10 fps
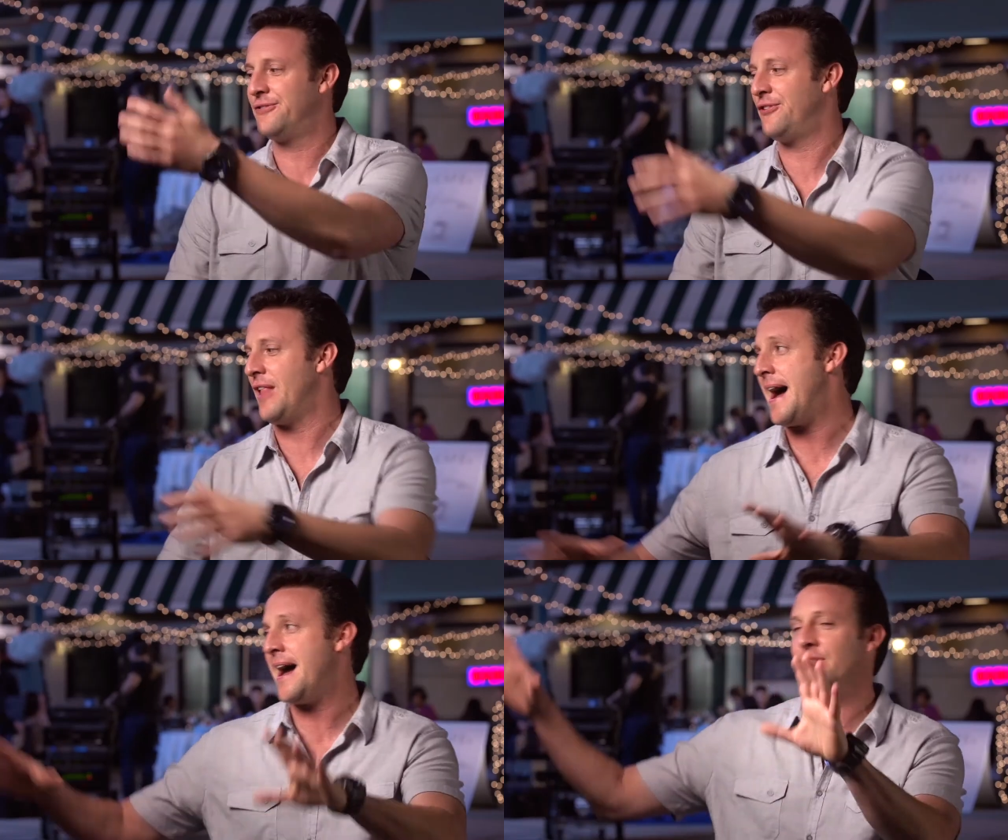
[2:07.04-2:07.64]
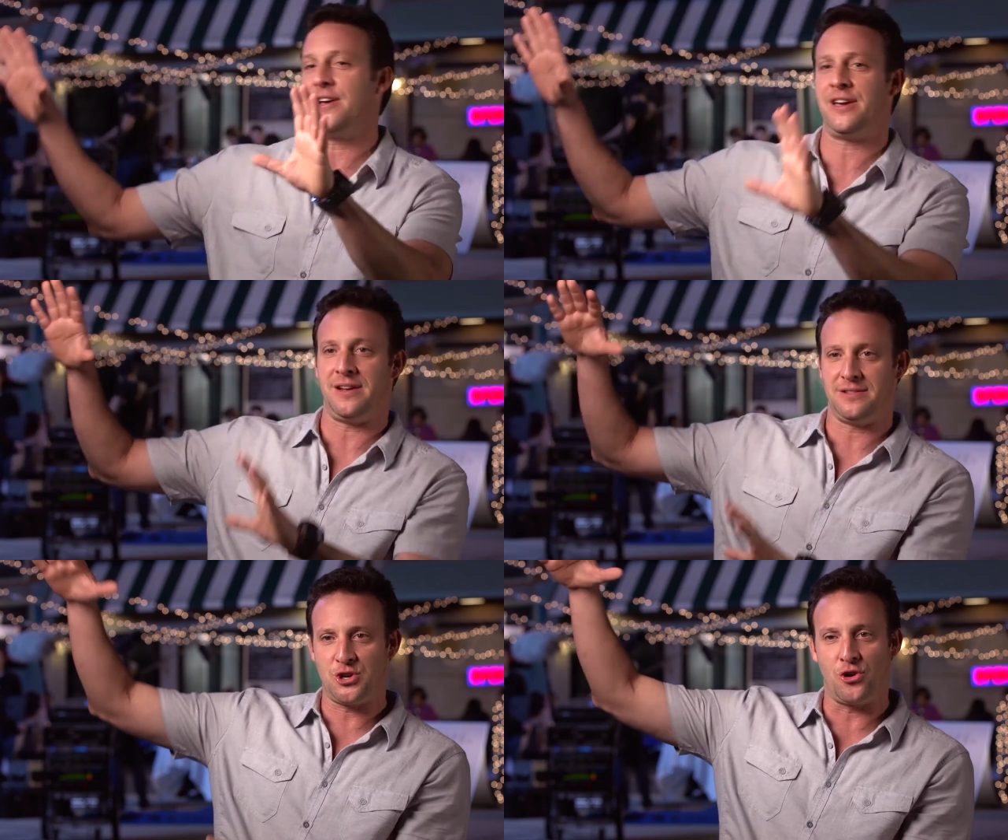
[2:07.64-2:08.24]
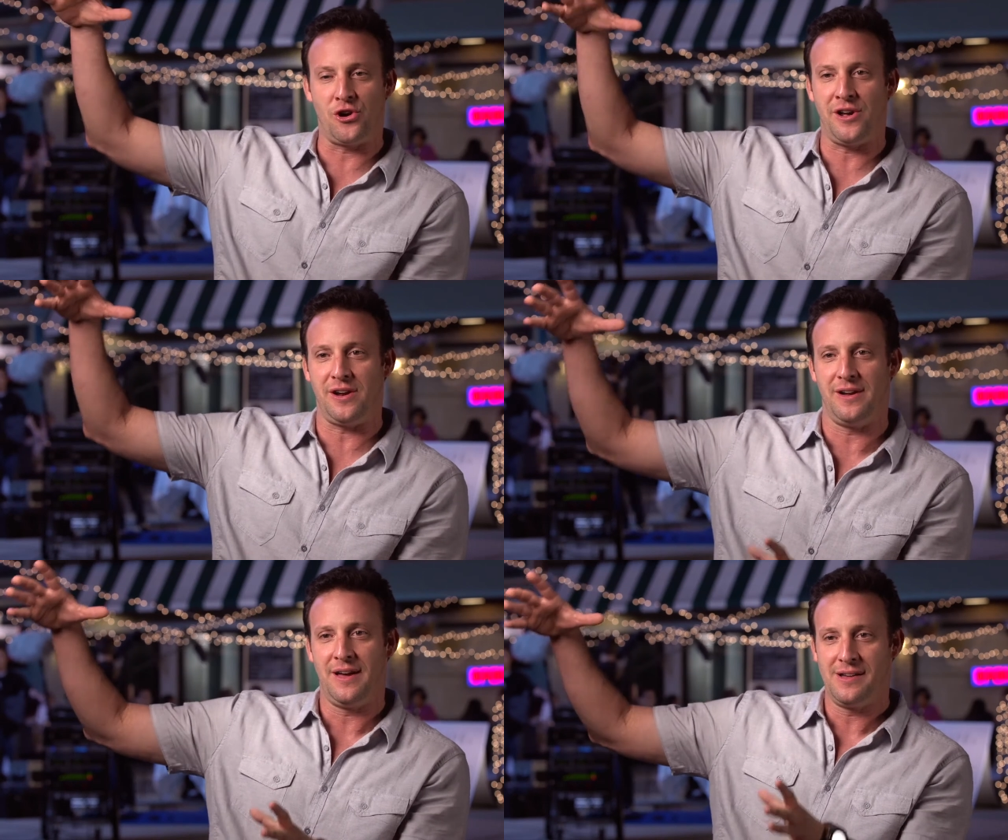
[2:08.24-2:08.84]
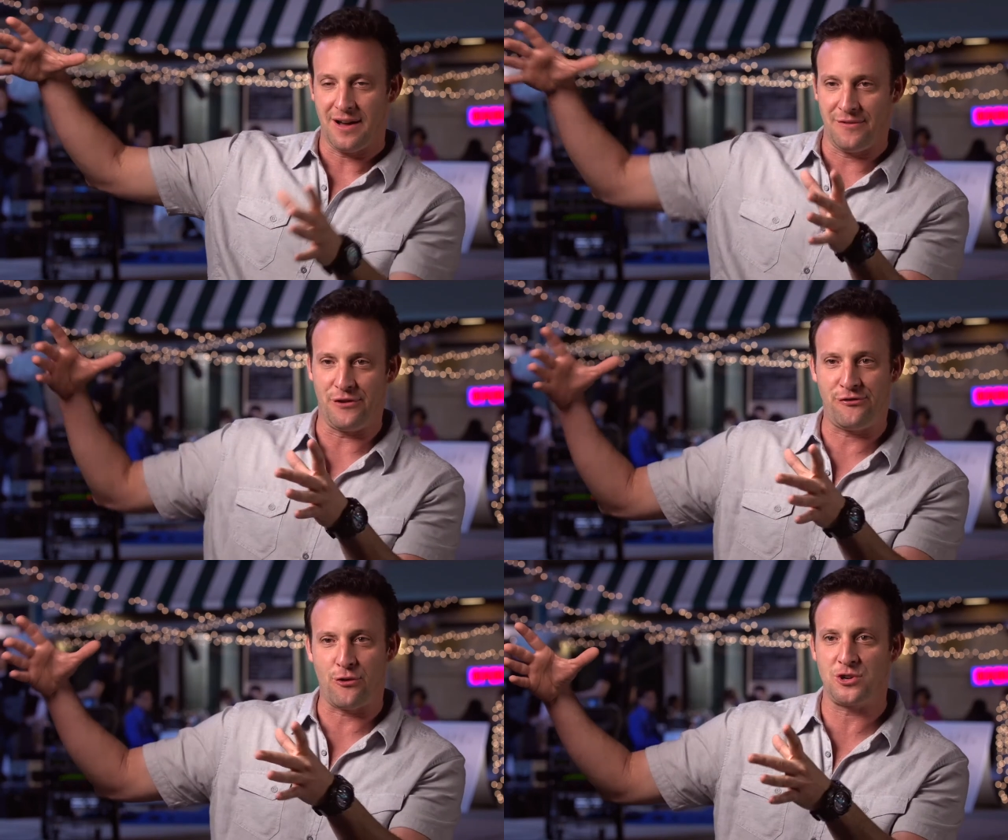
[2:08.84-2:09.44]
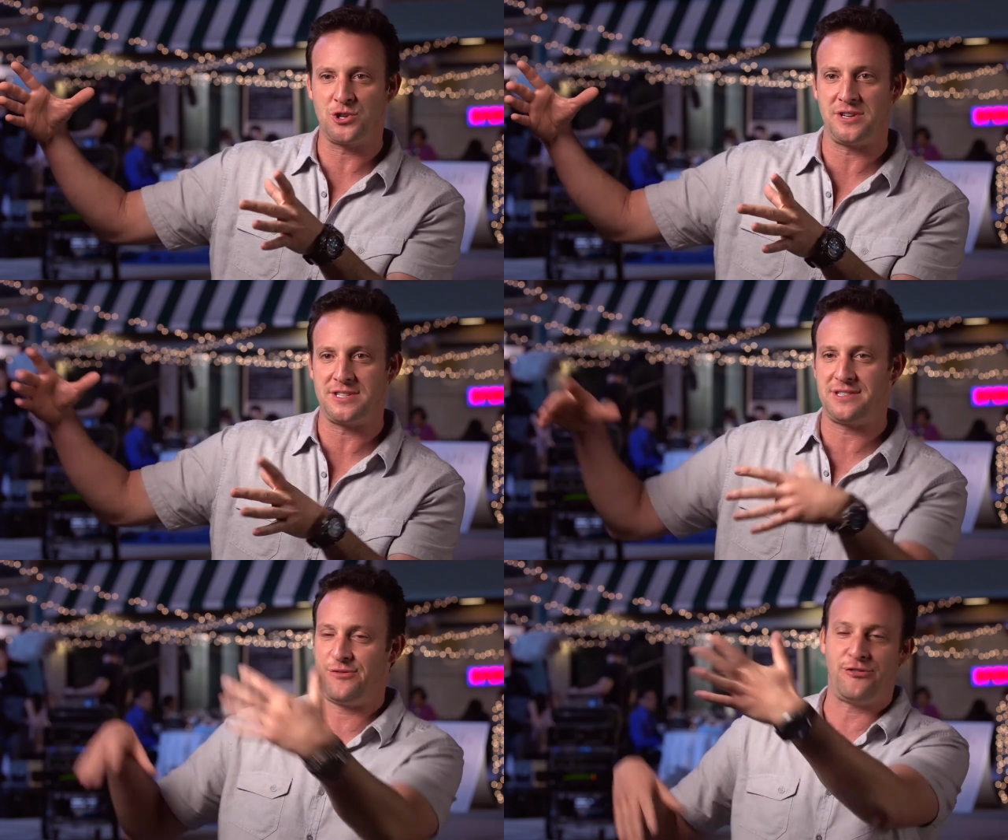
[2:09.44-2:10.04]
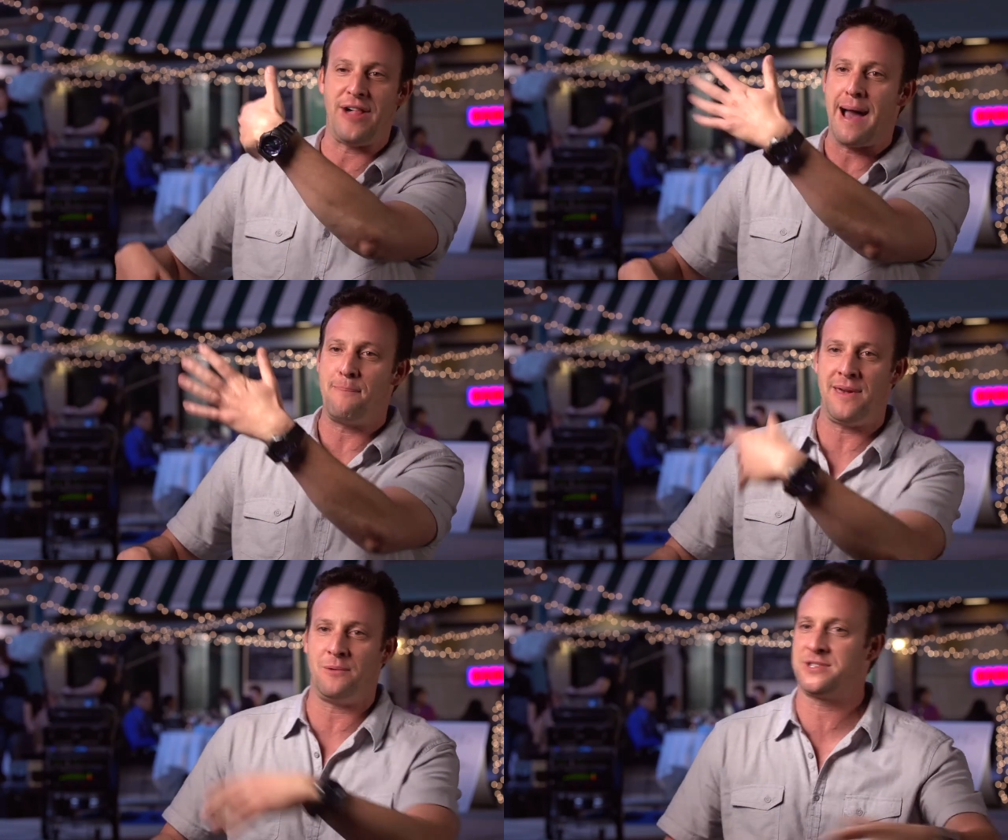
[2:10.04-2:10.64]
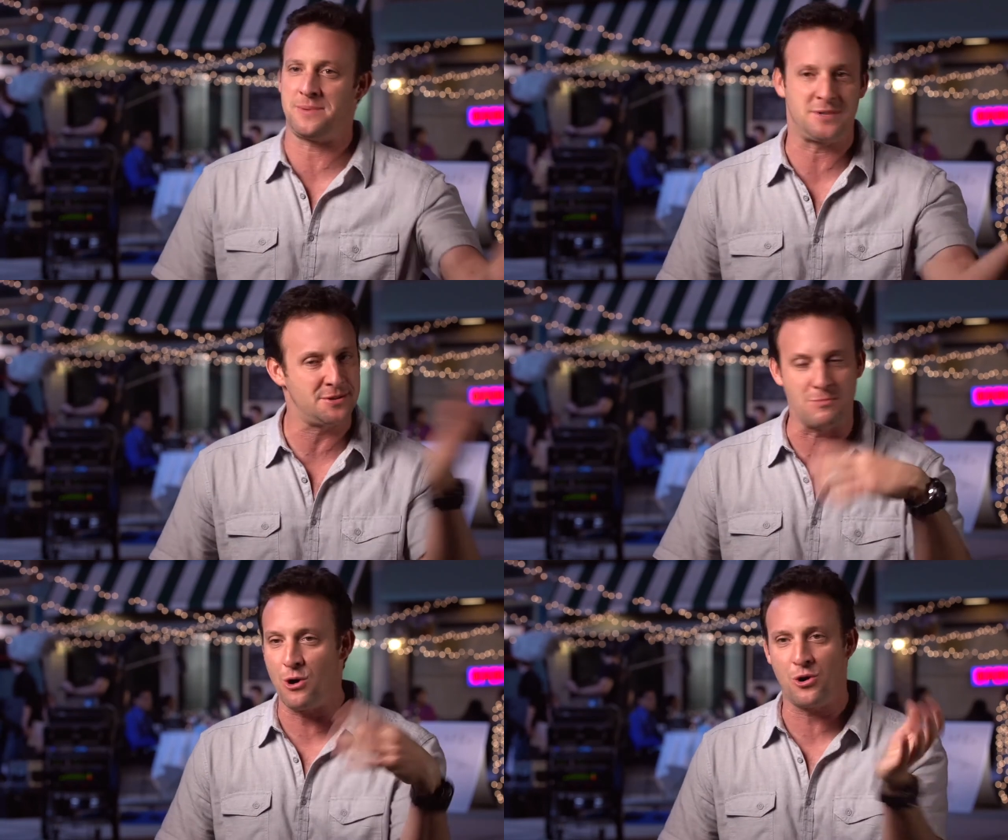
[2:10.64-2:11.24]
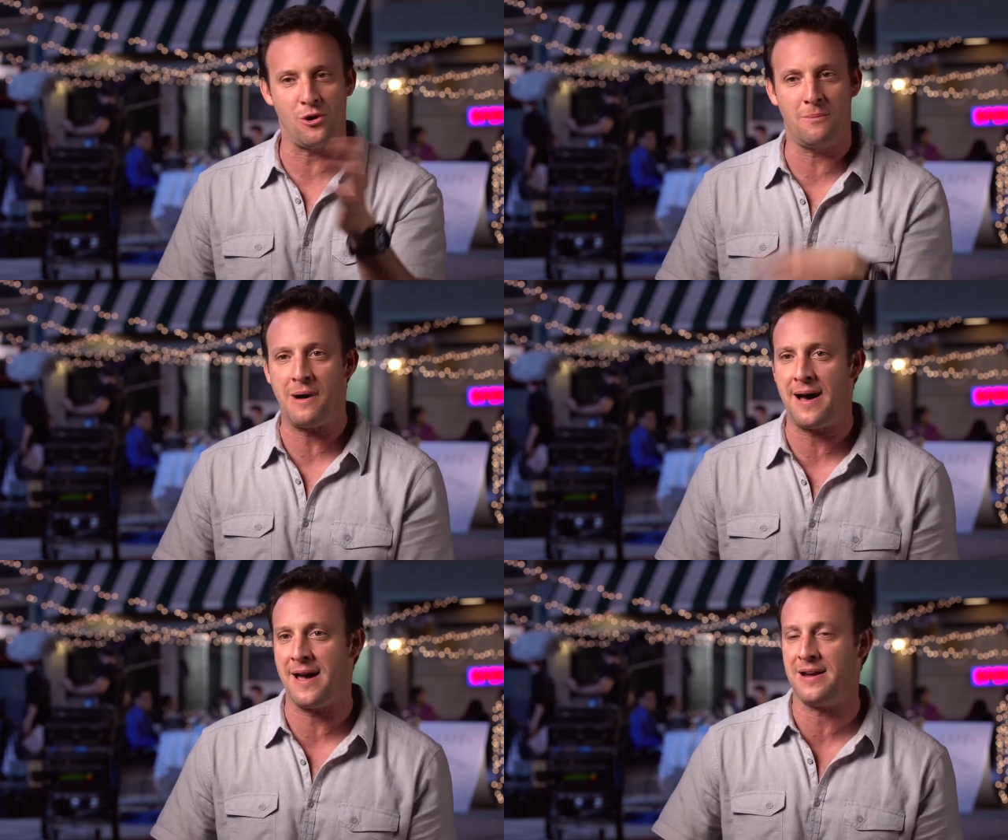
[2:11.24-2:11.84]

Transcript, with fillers: flag like in a turret of the fortress flapping with some smoke going by